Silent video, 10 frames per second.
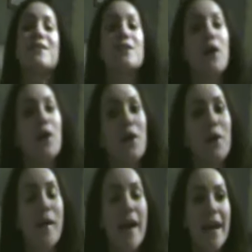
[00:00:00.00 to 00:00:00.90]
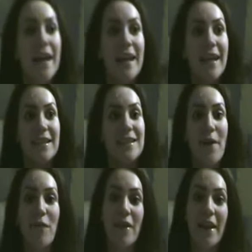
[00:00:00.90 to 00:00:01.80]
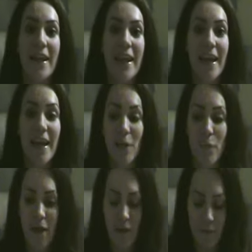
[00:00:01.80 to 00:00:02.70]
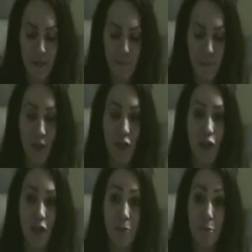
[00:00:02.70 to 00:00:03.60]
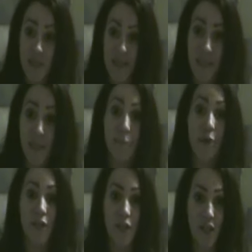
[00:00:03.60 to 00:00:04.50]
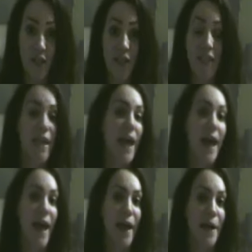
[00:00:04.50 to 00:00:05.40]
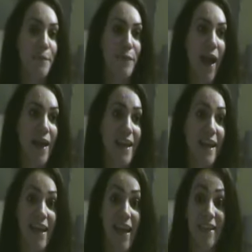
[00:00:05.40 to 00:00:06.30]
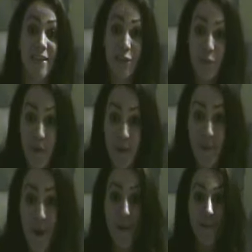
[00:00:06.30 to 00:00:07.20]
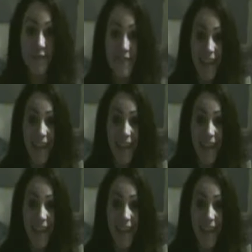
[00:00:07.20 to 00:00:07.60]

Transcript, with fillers: So definitely week 3 has been good, busy but good, and here is to week 4.